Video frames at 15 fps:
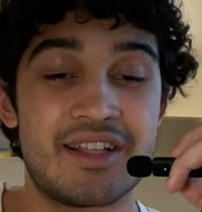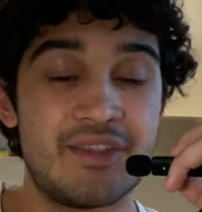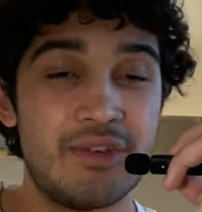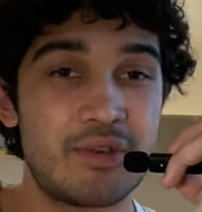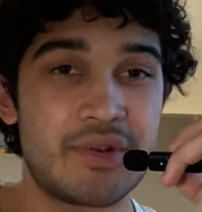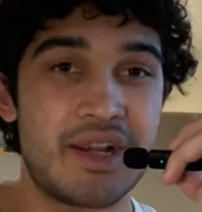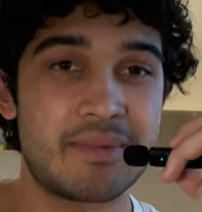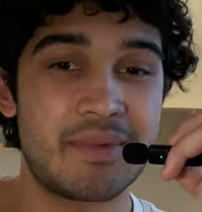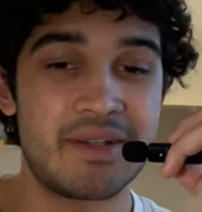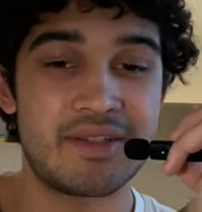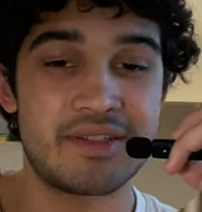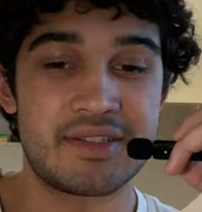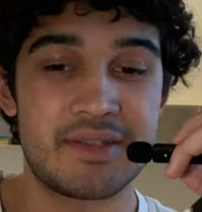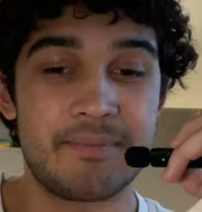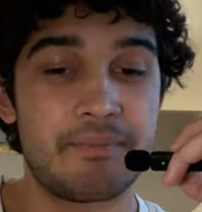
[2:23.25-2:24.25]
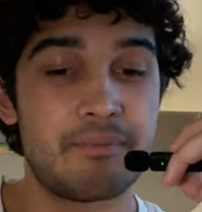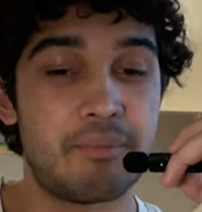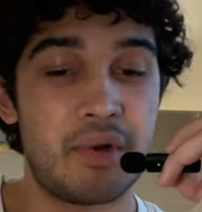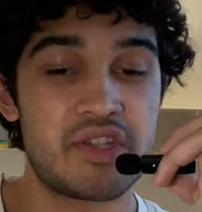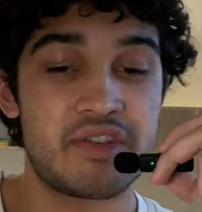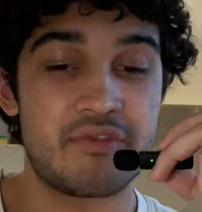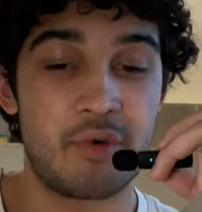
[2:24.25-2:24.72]
2 treadmills,
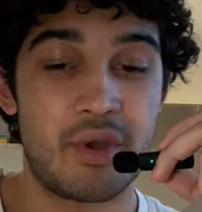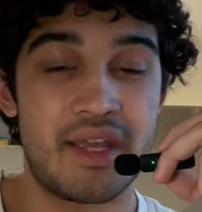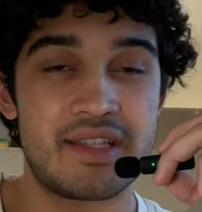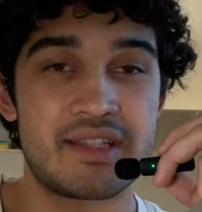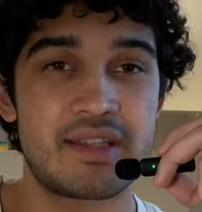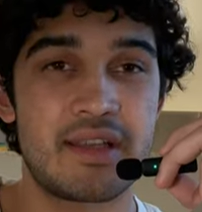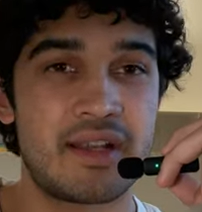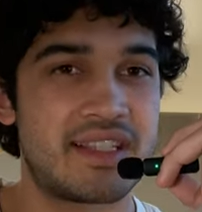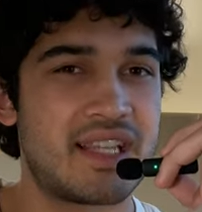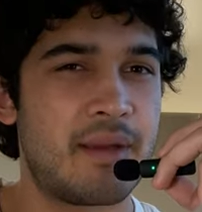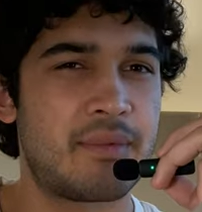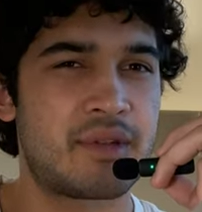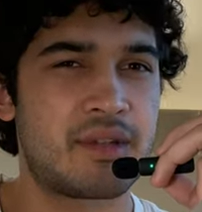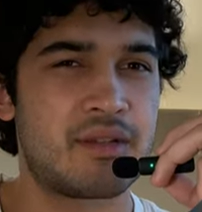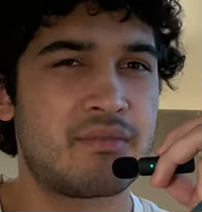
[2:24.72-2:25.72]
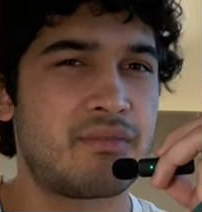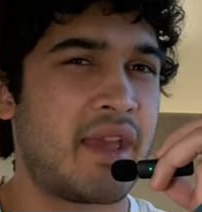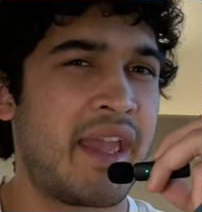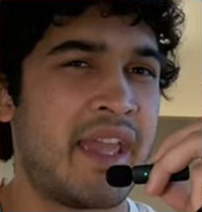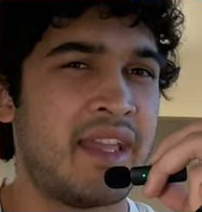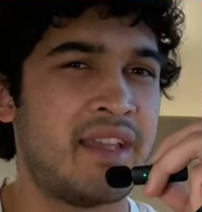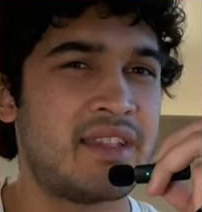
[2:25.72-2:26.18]
bunch of weights, except
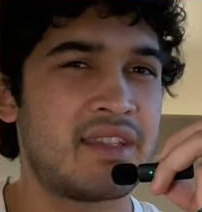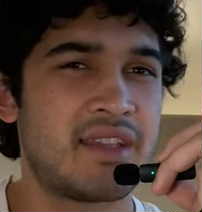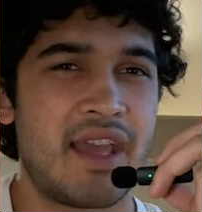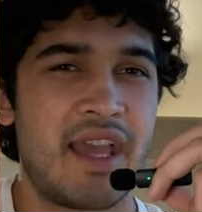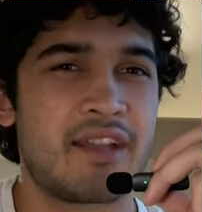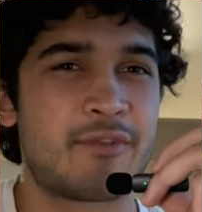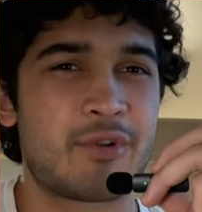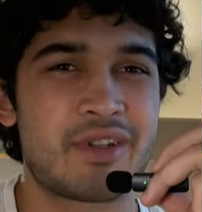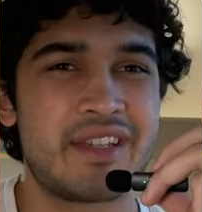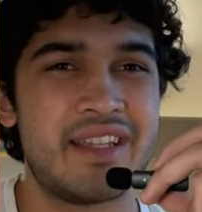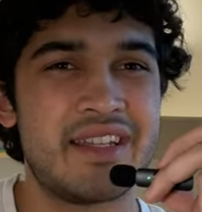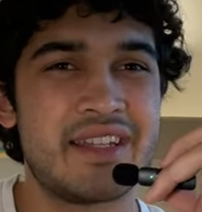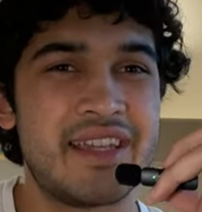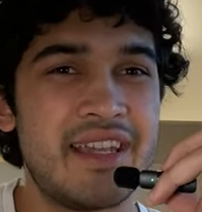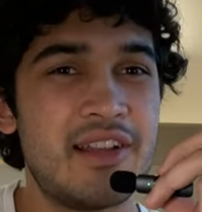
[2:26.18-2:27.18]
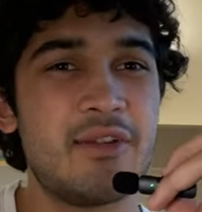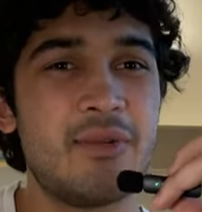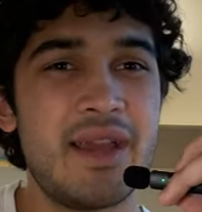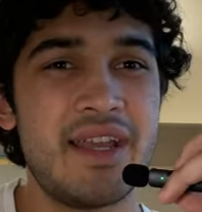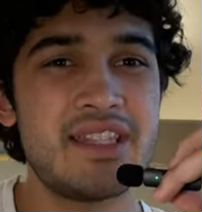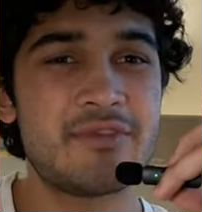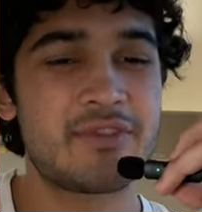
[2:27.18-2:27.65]
8 and 14 kilo
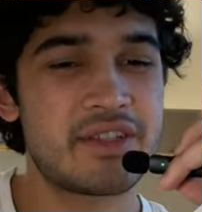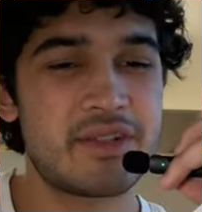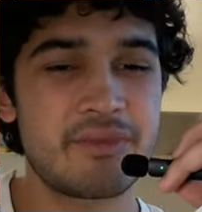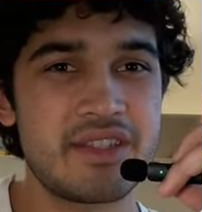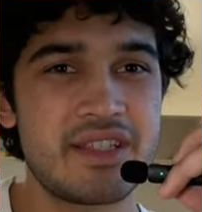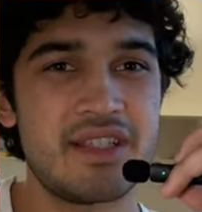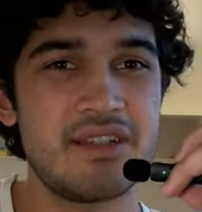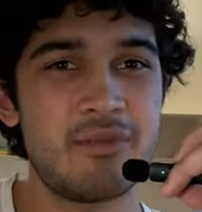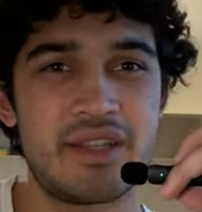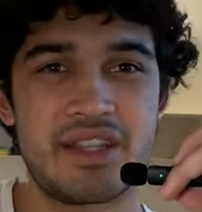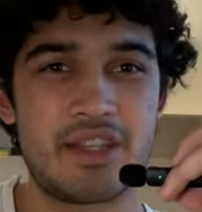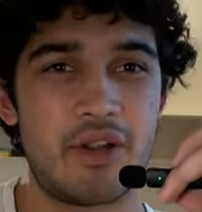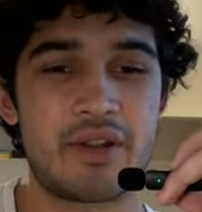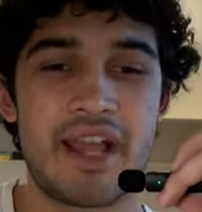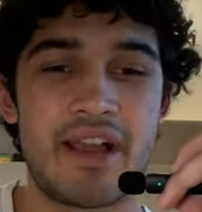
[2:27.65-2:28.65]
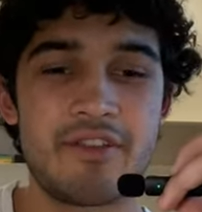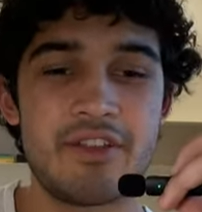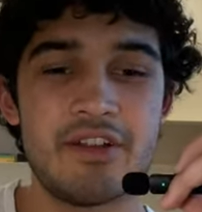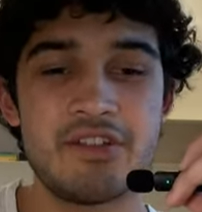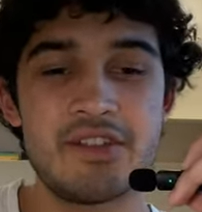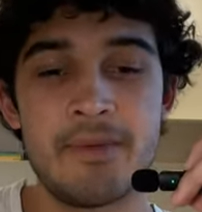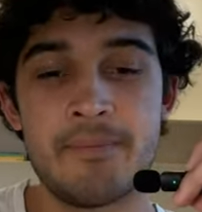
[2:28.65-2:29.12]
weights for some reason. We don't have
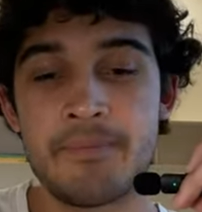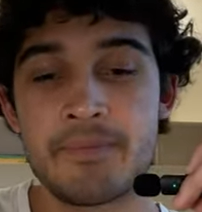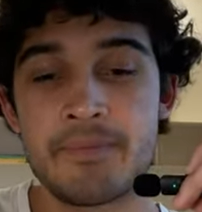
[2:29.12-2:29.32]
those.